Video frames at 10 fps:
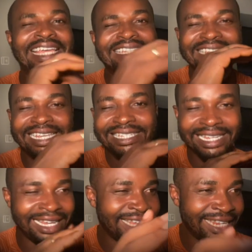it is
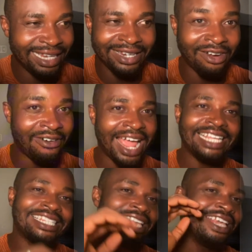hidden, all
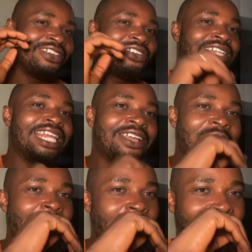right? You click
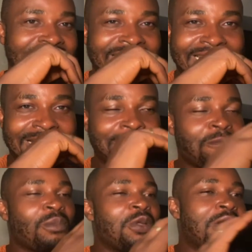on Whisk.
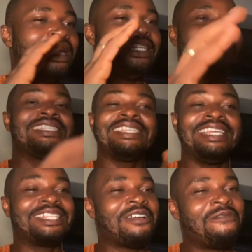This
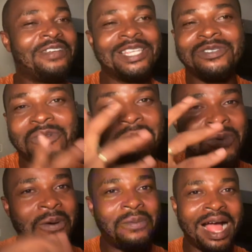interface will
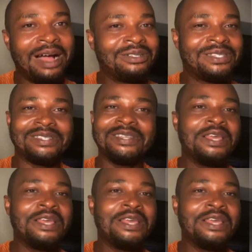pop out.